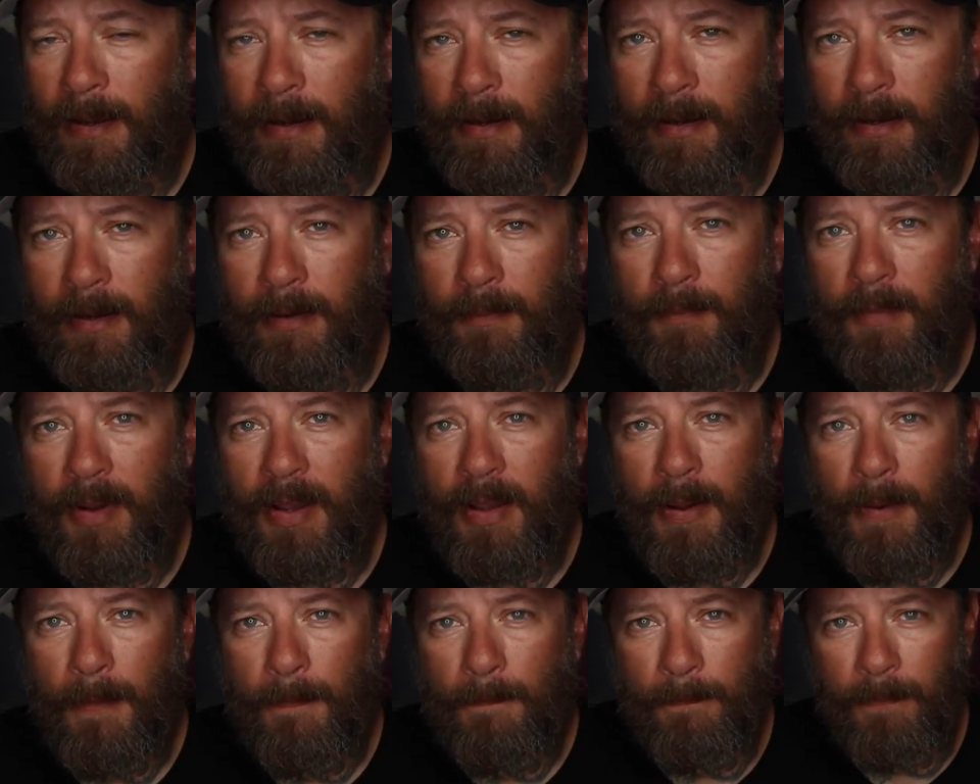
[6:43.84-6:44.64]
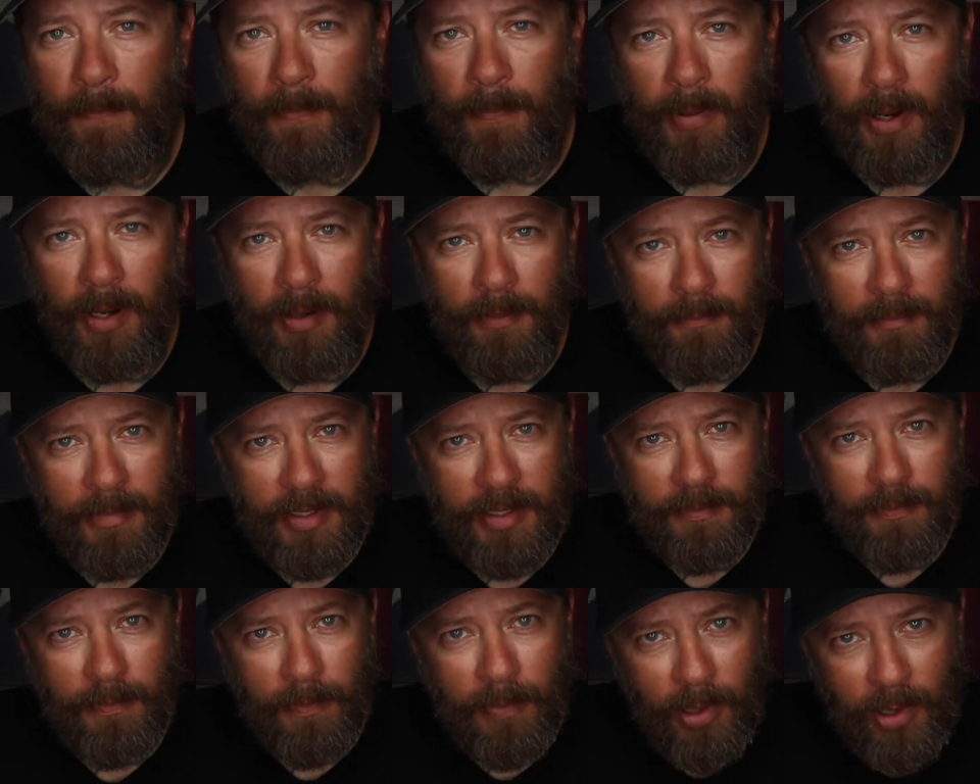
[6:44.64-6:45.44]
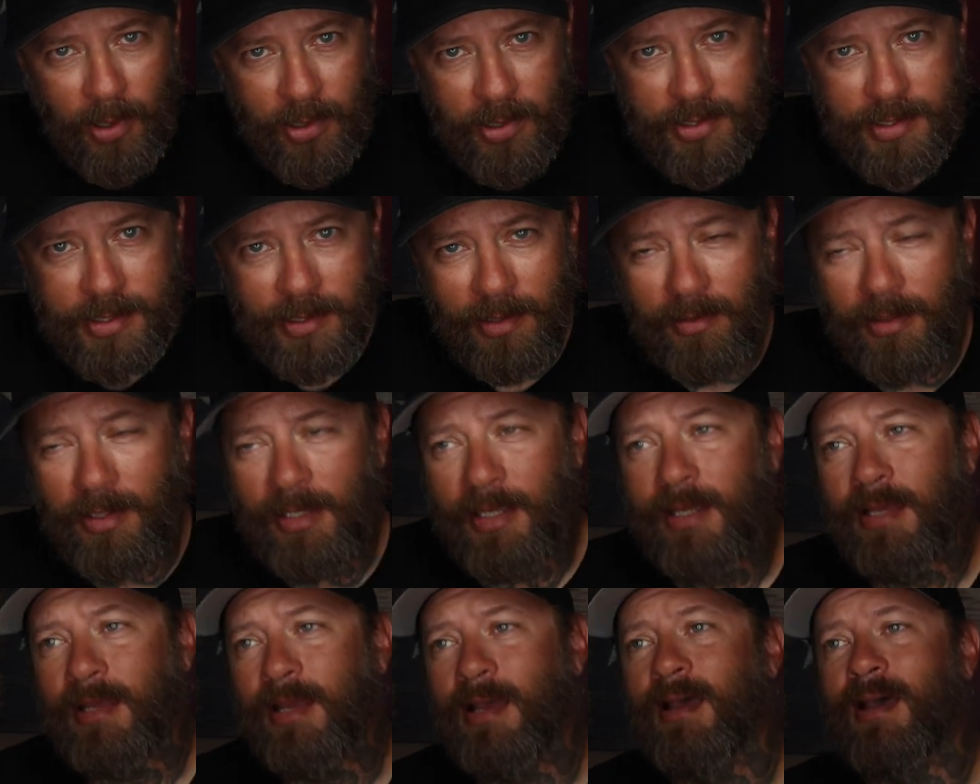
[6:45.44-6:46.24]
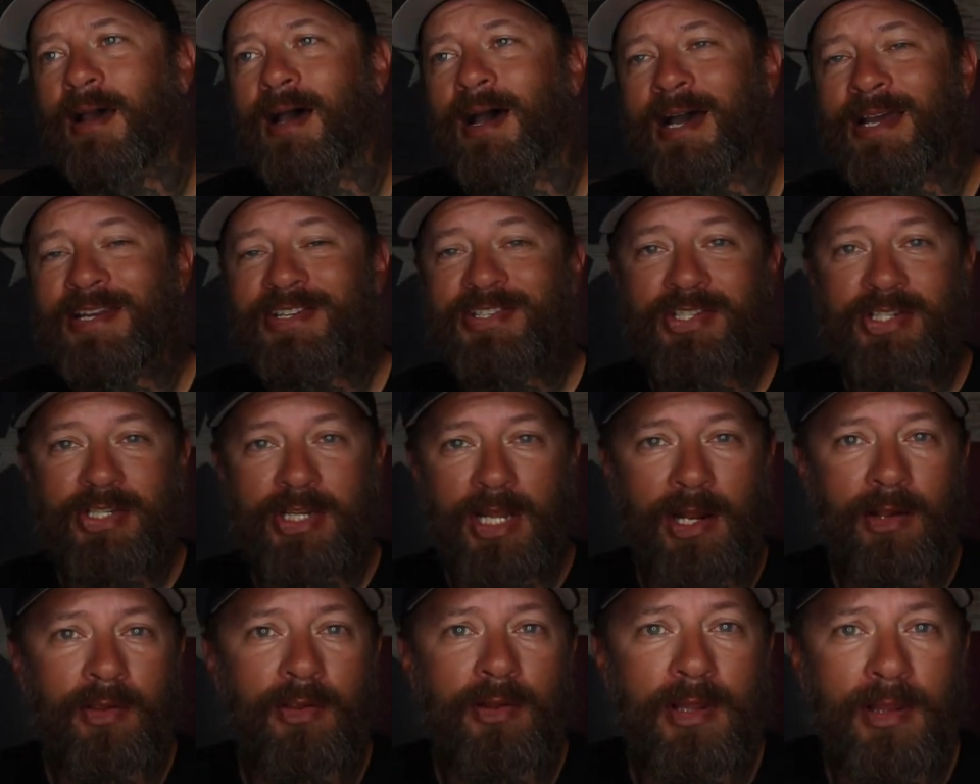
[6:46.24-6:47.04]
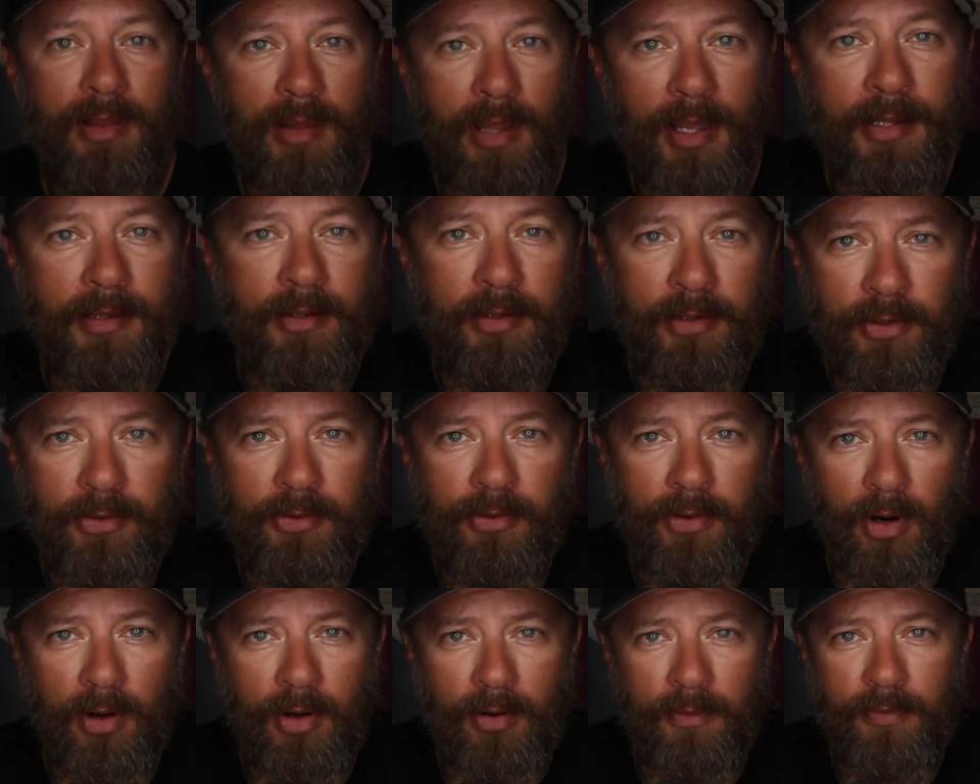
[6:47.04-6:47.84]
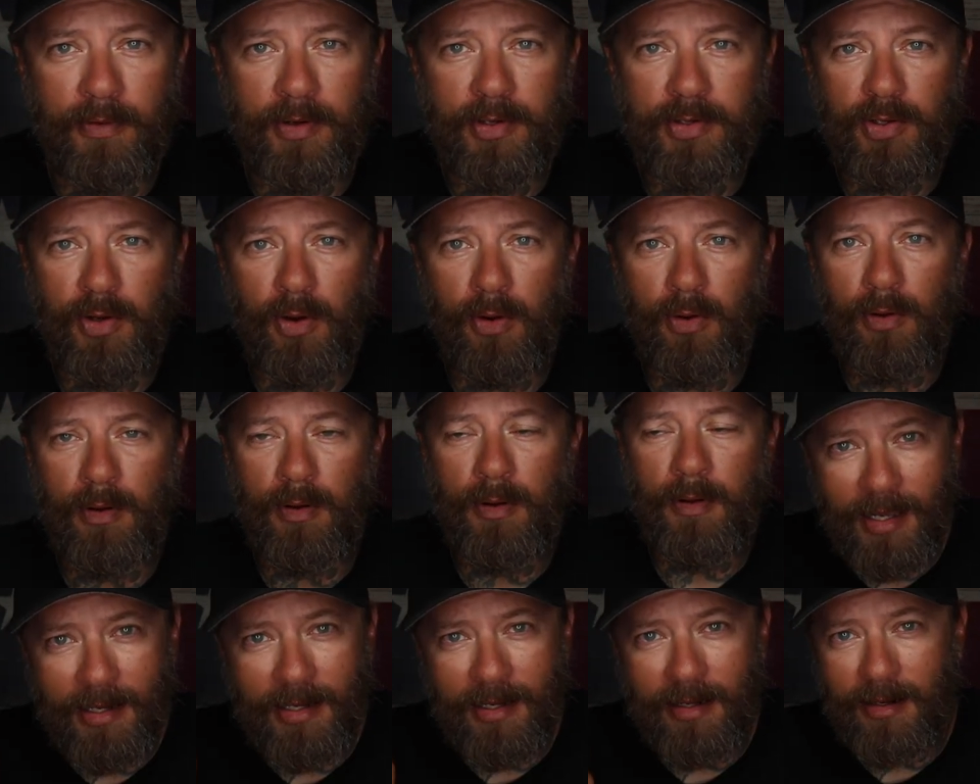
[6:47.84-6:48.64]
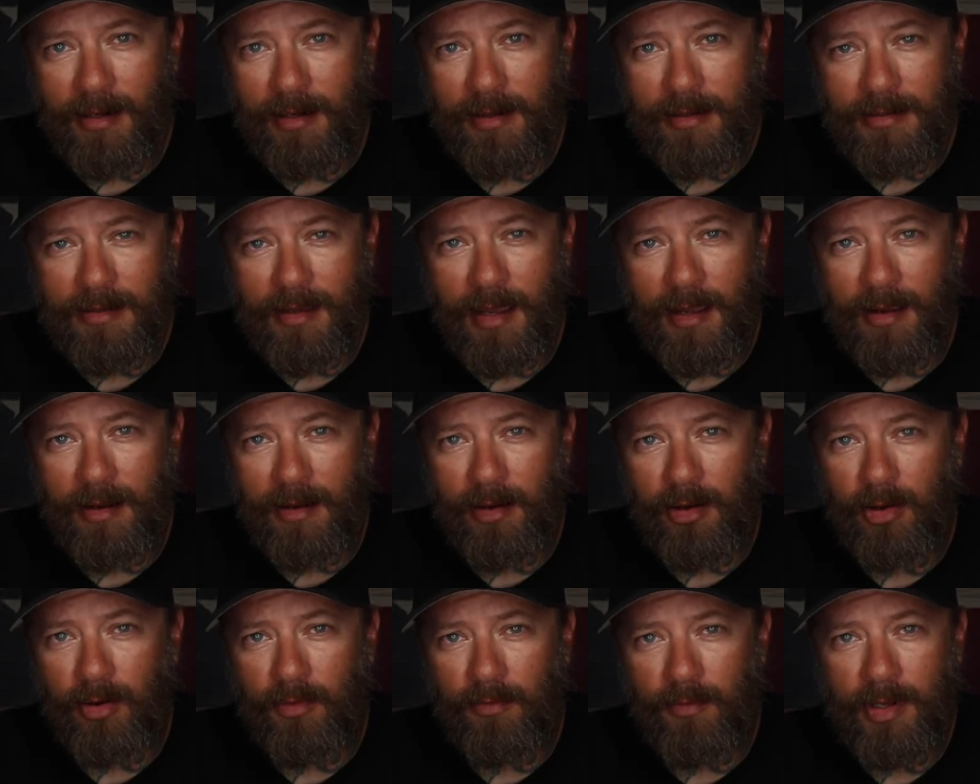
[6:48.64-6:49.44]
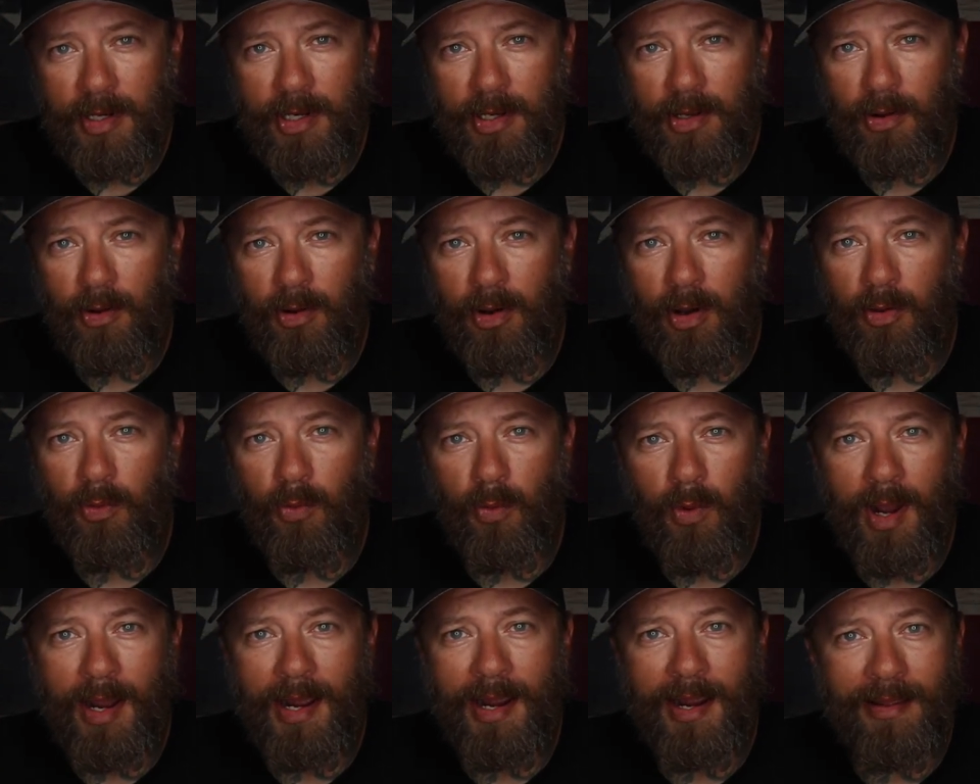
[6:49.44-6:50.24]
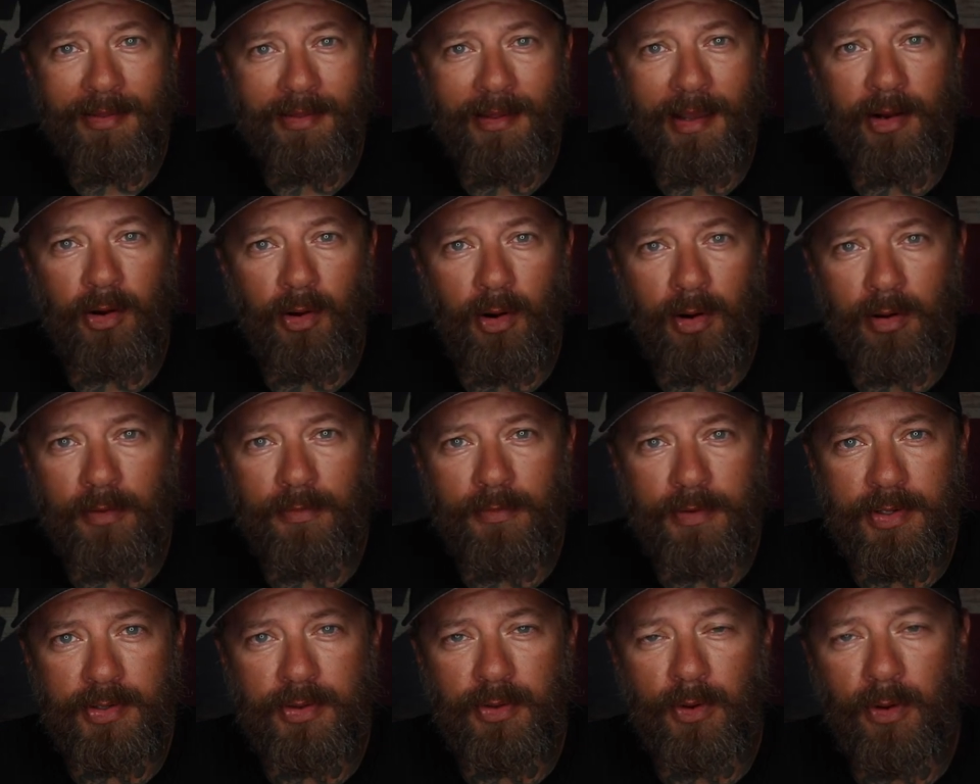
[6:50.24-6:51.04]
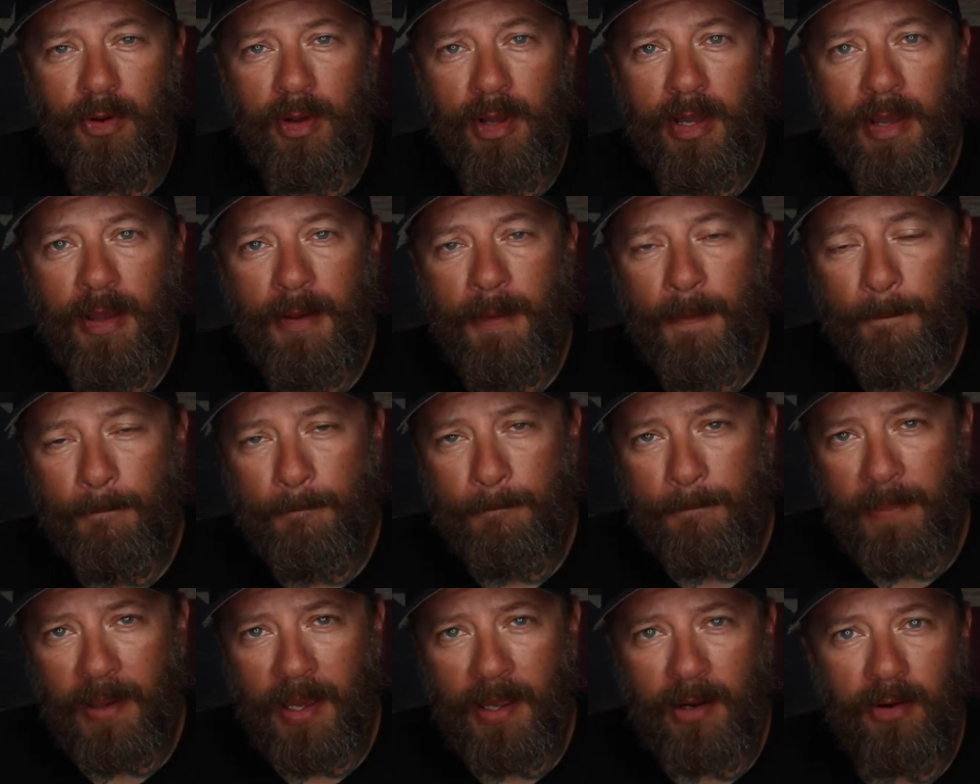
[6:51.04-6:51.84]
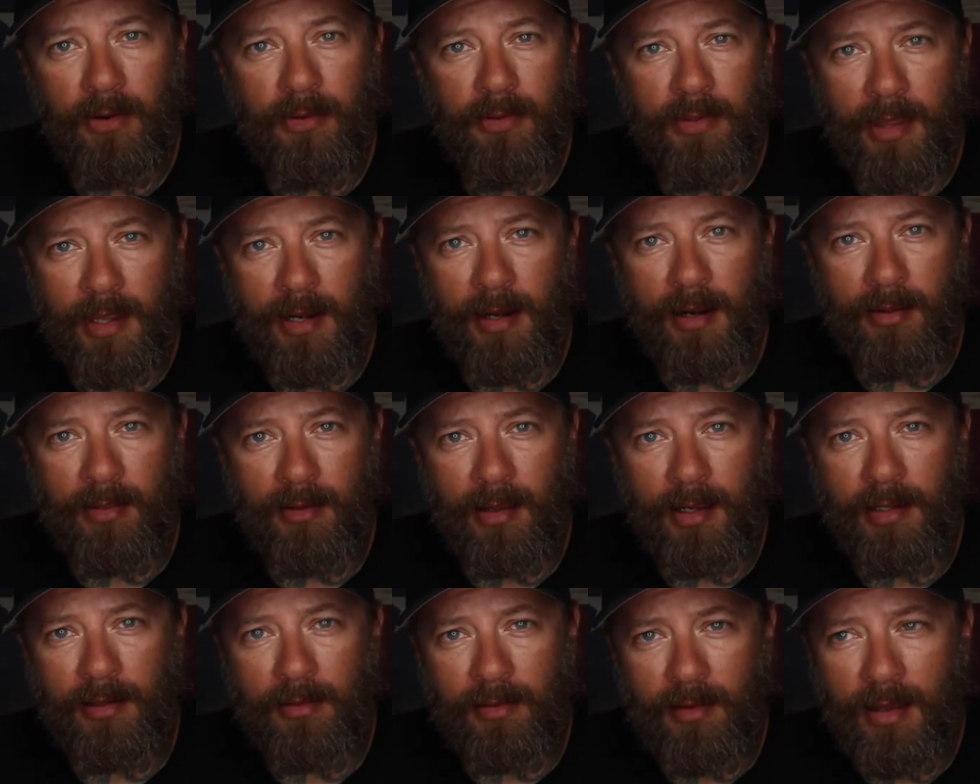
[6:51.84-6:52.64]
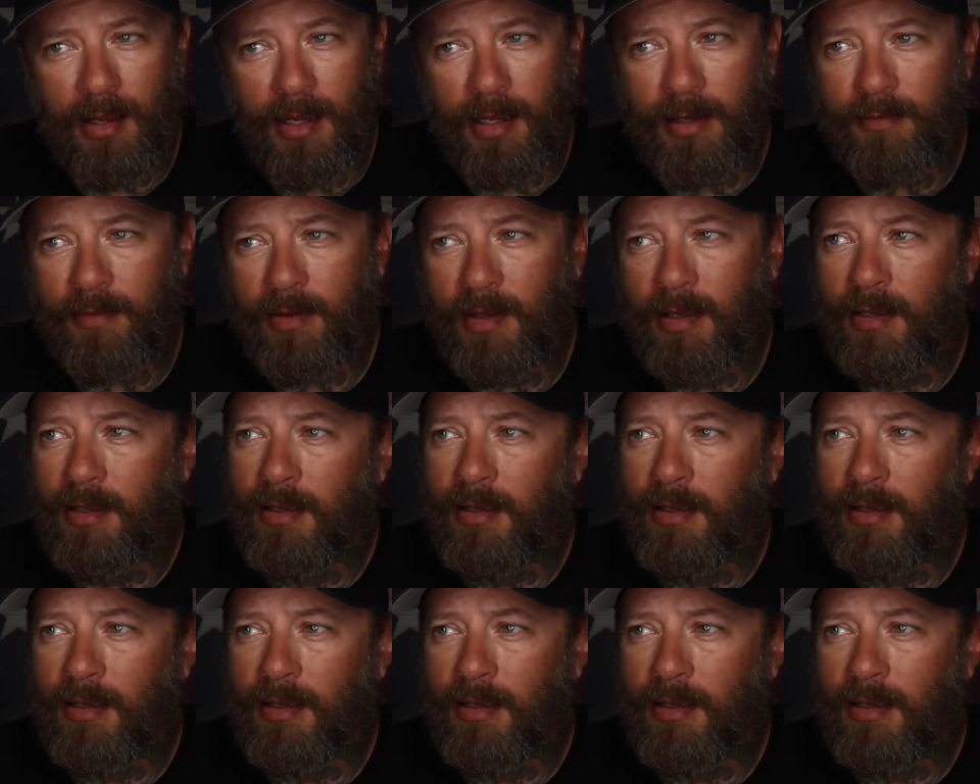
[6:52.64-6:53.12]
But me personally, I generally like to use artificial. I did an entire video on why I like artificial better than I like live.